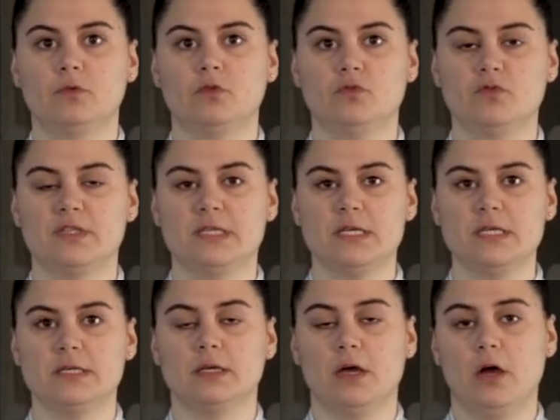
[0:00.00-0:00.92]
to
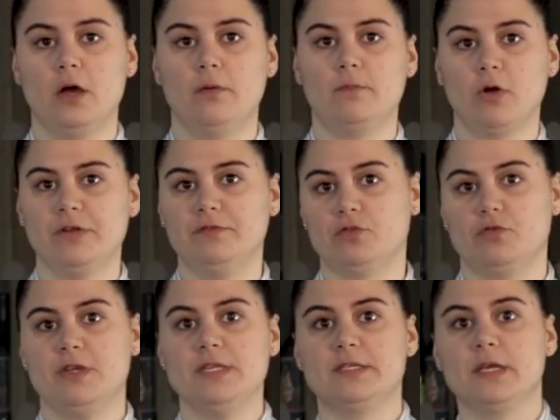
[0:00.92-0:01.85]
see olive
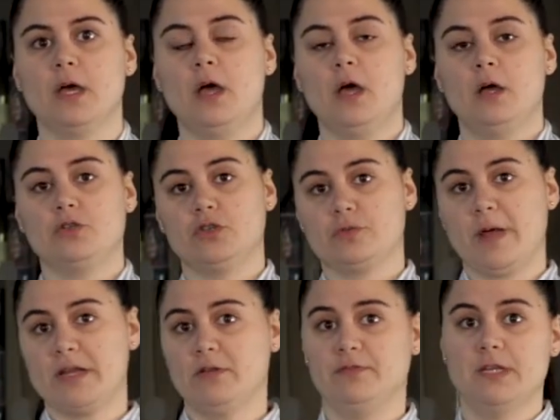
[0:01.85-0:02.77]
trees just
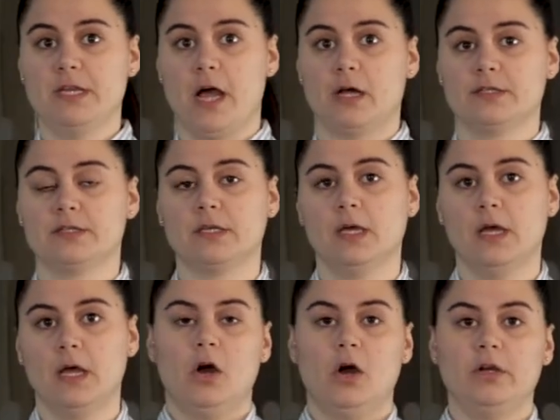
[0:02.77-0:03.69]
by the vineyards.
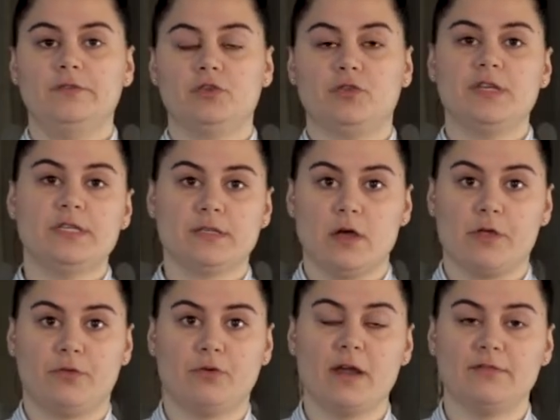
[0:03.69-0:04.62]
Olive trees
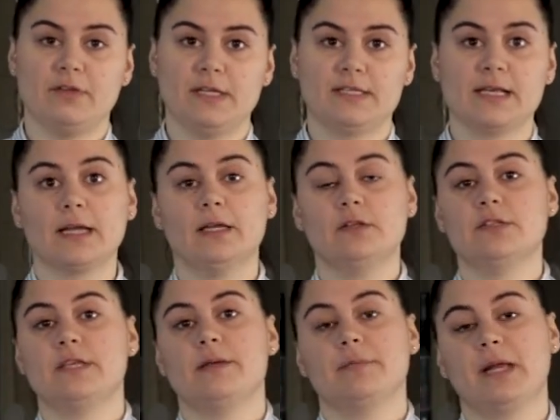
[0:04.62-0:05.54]
thrive in exactly the
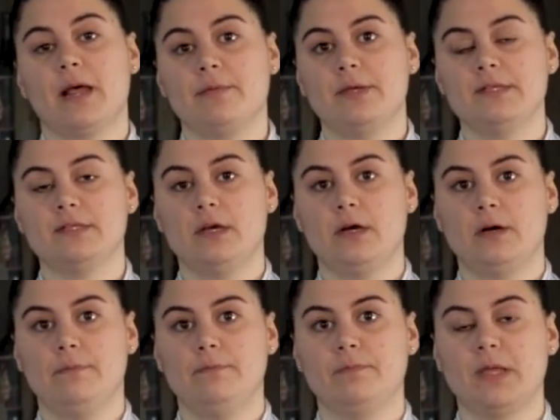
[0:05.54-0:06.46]
same climate
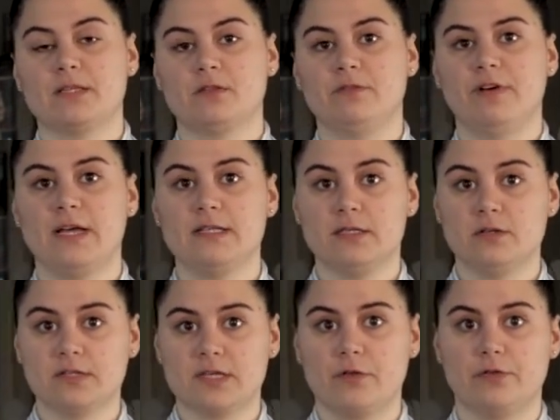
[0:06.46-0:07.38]
as the vines in
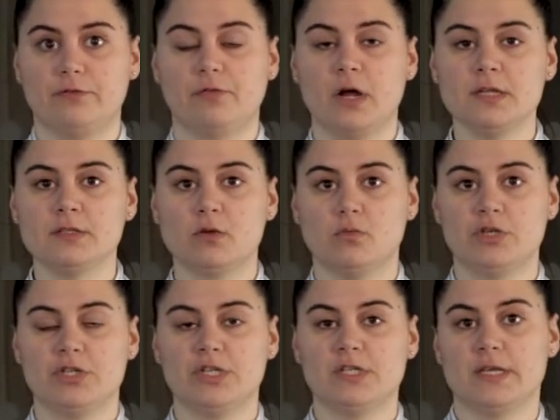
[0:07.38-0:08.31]
the south of France,
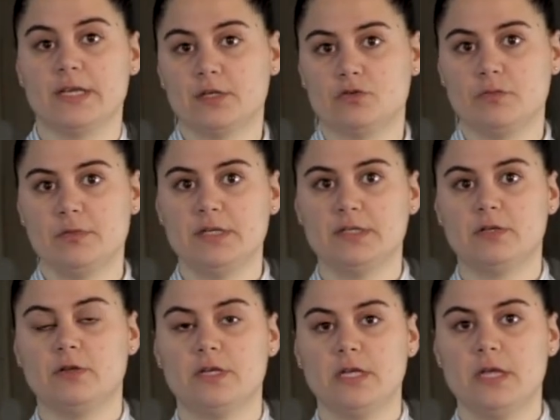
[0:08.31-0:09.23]
which is extremely
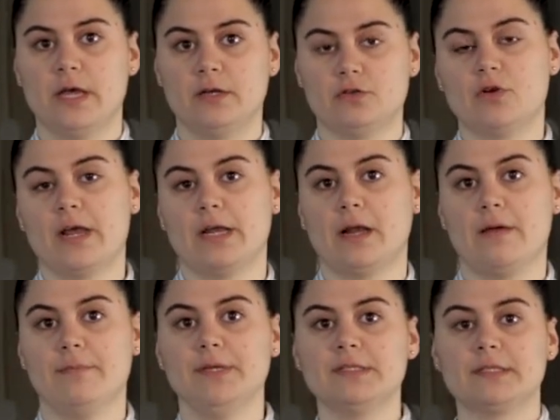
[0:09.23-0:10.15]
sunny and dry
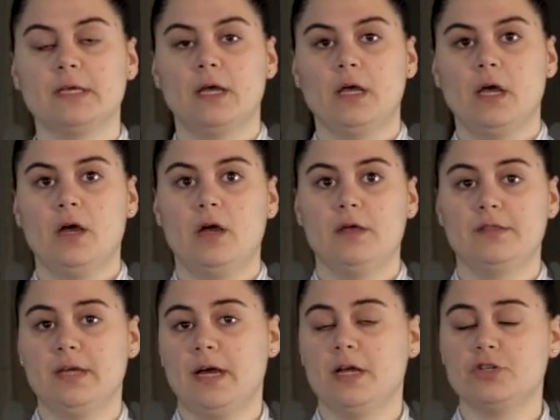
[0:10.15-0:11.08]
climate.
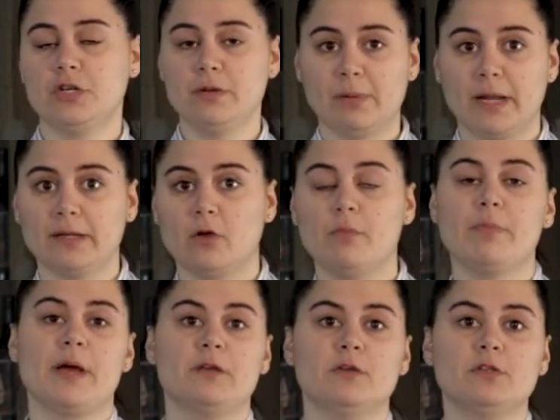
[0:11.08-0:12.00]
They are actually plant
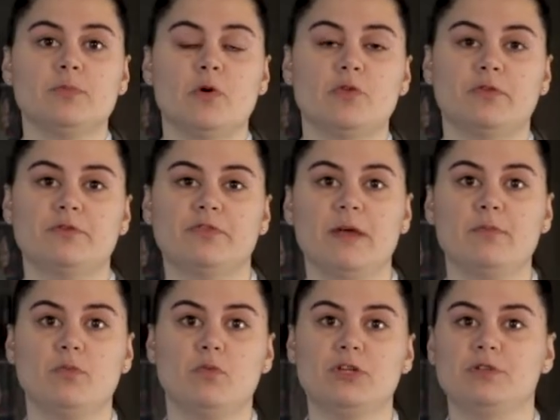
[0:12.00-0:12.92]
companions, both of
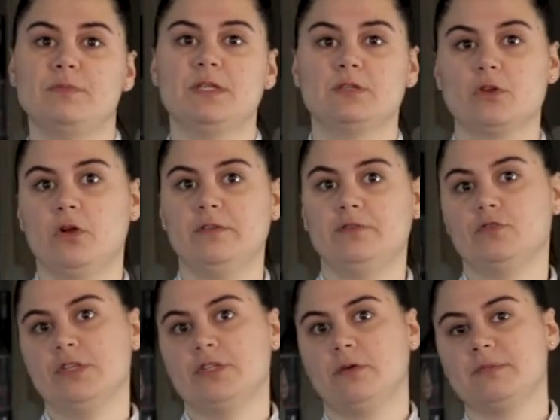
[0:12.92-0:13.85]
them, which means olive
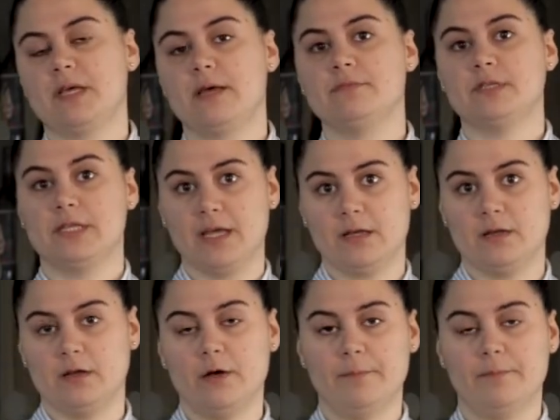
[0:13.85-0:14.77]
trees sometimes
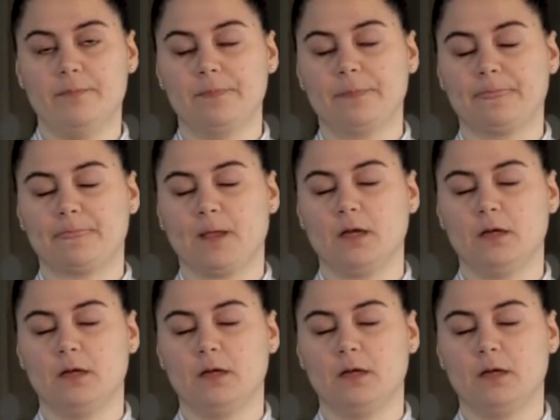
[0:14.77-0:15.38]
can